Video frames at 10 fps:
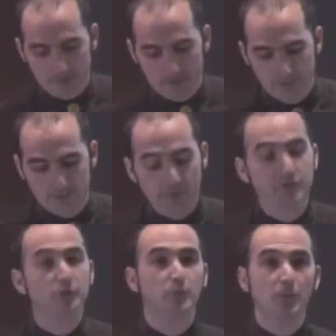Uh, but
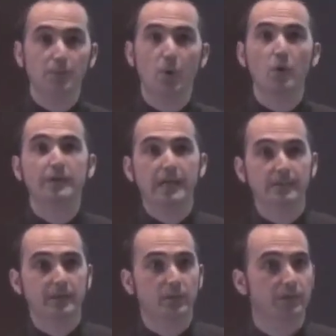also board
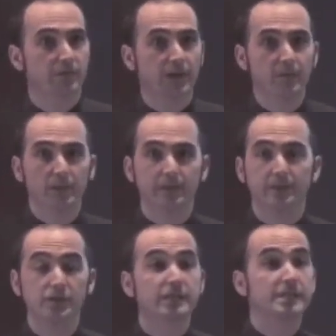gaming with the family.
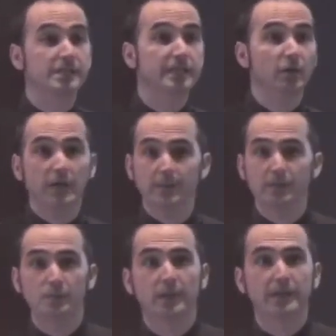There's casino
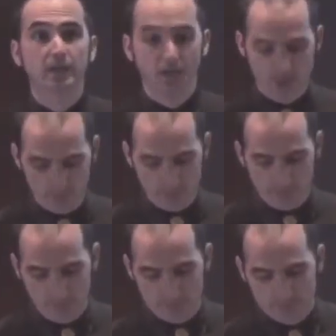gaming. There's playing a
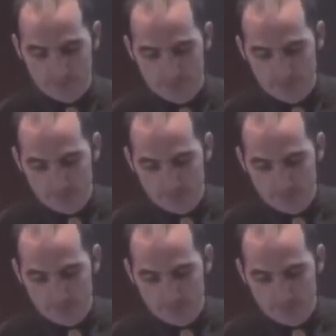lottery, right?